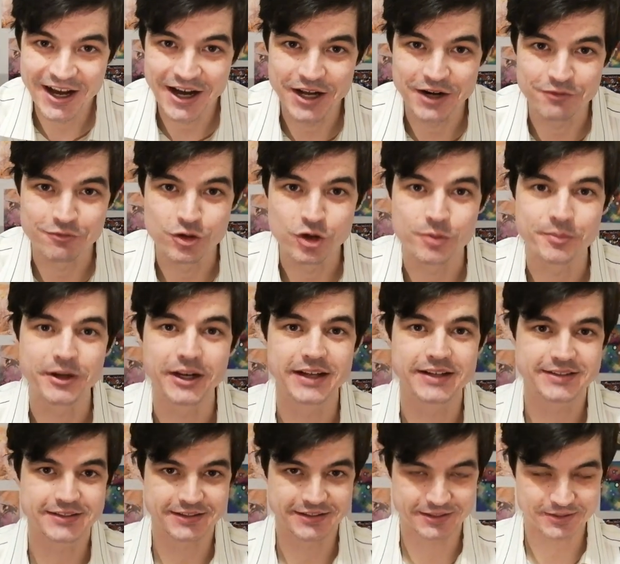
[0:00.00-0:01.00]
and
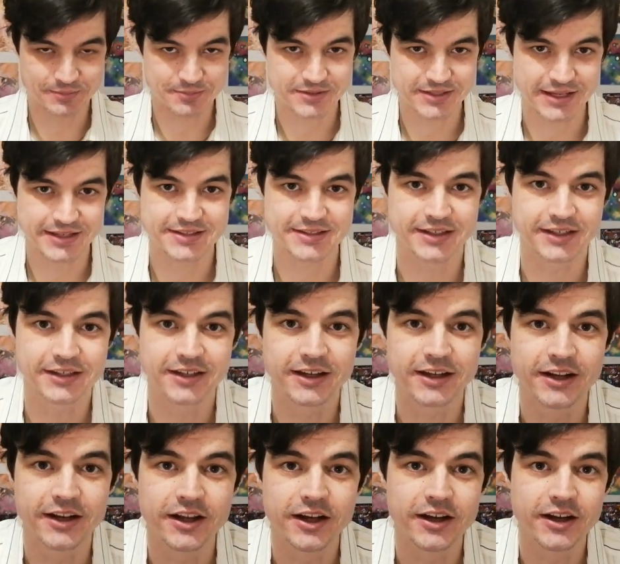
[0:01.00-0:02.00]
ruminating and obsessing
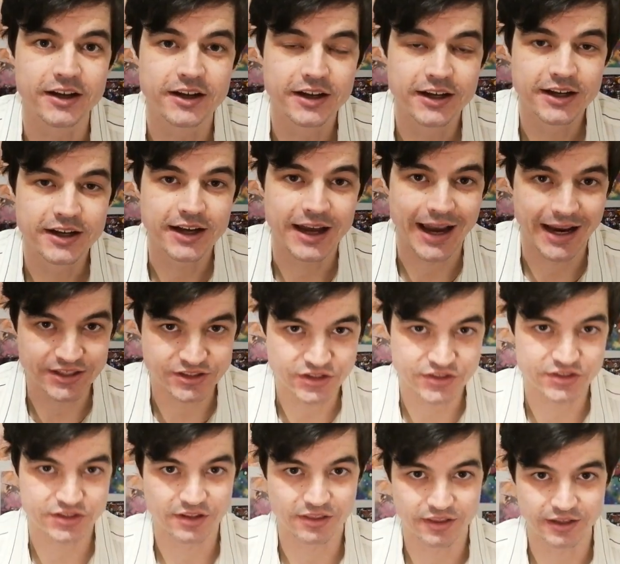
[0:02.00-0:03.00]
and
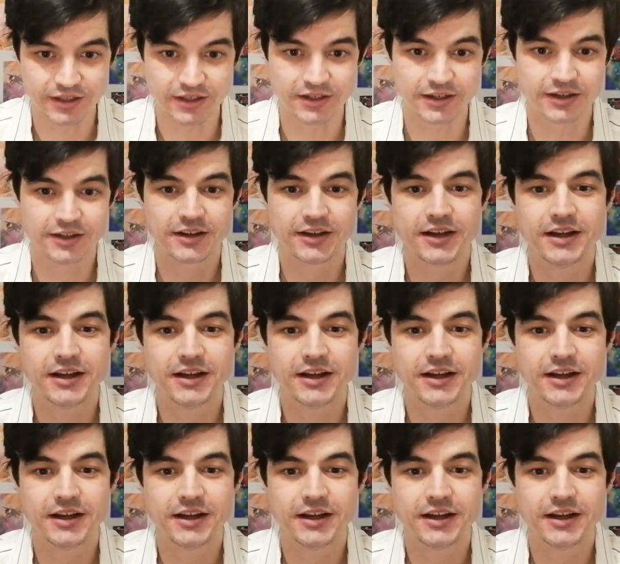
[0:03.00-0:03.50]
anxiously thinking.